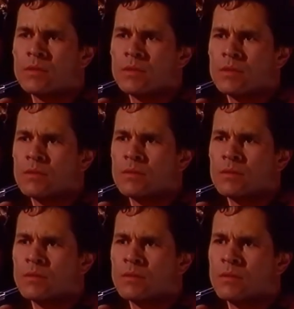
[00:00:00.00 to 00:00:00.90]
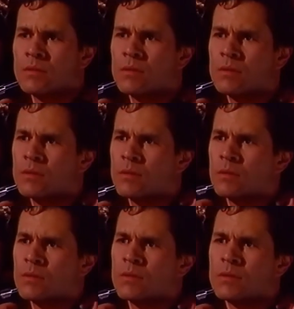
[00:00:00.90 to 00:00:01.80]

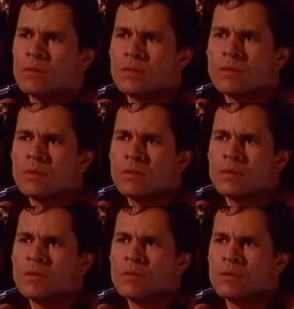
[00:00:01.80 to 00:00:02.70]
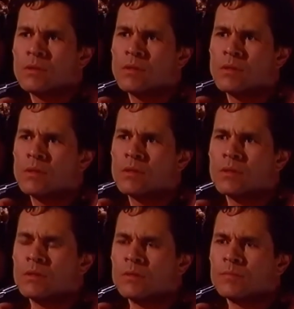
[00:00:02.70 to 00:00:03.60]

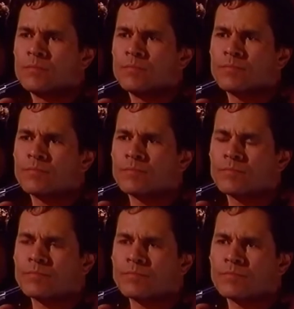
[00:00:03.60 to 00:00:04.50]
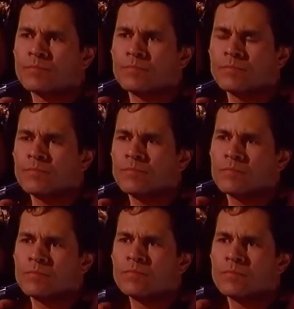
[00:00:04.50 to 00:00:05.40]

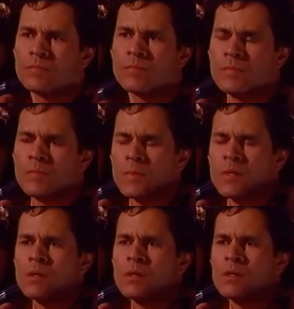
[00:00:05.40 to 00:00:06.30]
(not speaking)